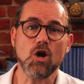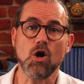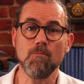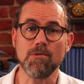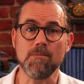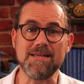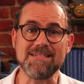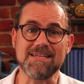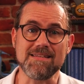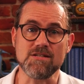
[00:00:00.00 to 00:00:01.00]

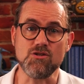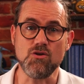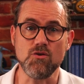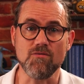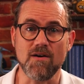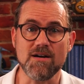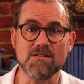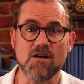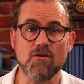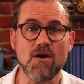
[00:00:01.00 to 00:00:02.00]
Complementing this new
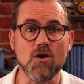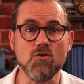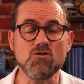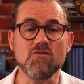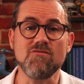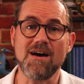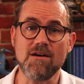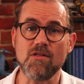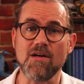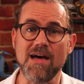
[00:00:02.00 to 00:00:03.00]
device are a host of
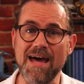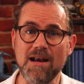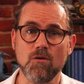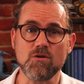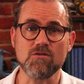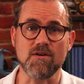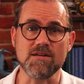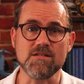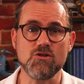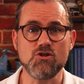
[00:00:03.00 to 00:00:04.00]
other analog
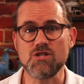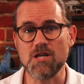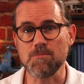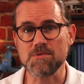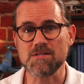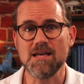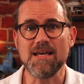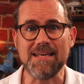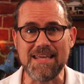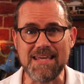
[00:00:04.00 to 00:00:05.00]
devices chips
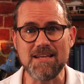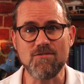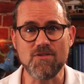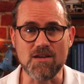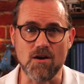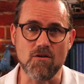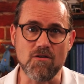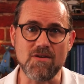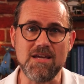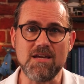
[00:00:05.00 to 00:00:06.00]
needed for the
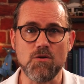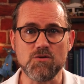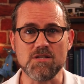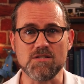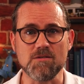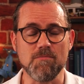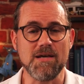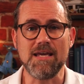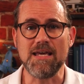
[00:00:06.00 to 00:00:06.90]
RF ecosystem,